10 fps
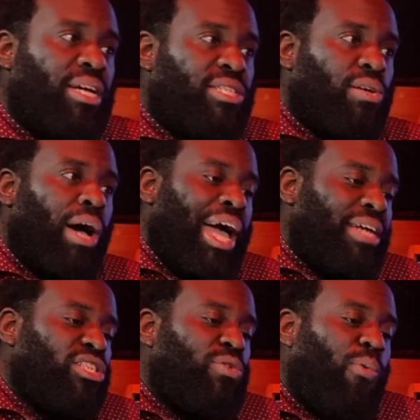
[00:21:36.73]
So I
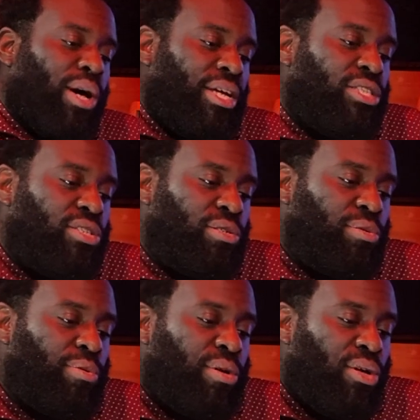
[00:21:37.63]
actually wanted
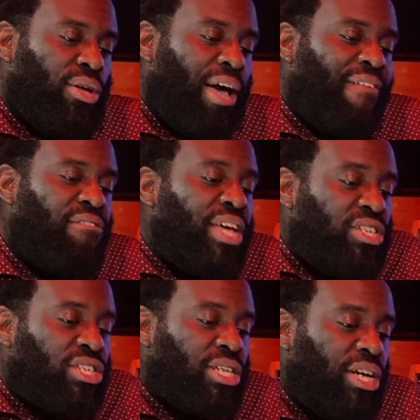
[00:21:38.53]
to
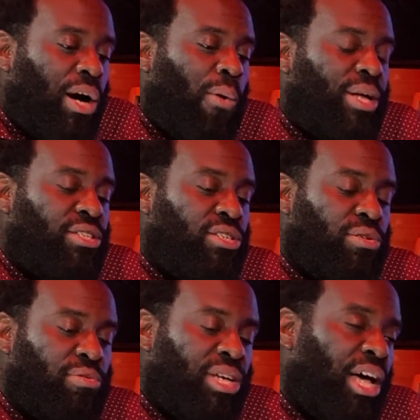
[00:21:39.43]
eventually go
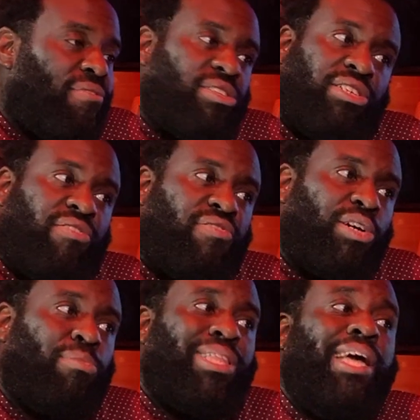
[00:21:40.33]
into television and
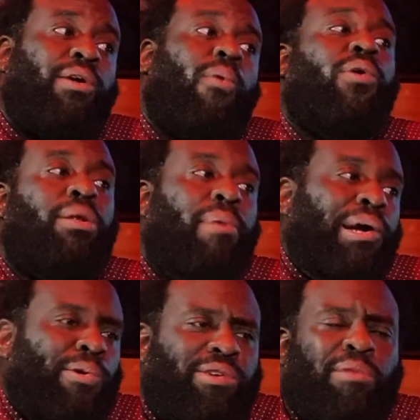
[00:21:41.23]
film later on in my
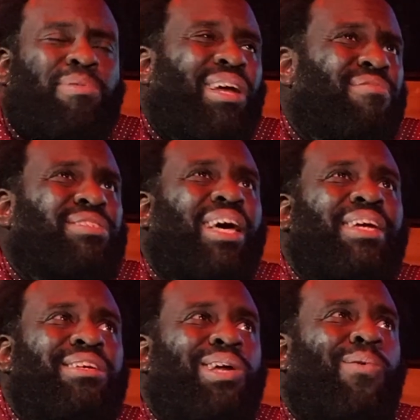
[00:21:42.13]
career, but I was
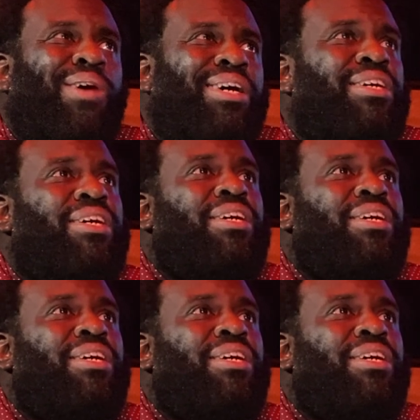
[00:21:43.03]
like, you know what?